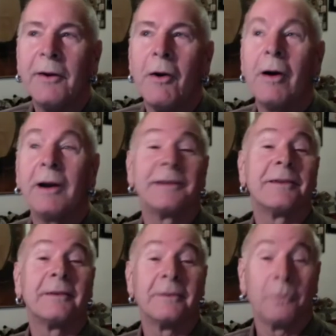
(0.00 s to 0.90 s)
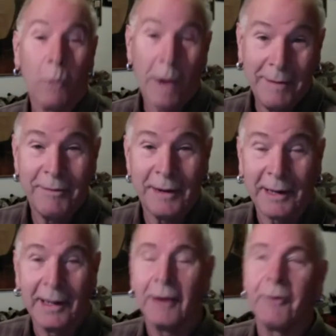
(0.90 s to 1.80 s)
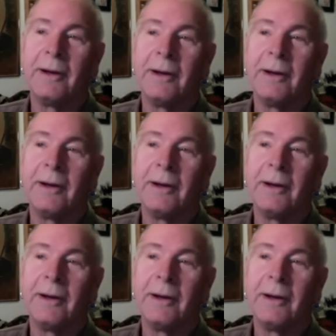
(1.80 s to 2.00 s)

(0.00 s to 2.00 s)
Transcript: artist's wife at a gallery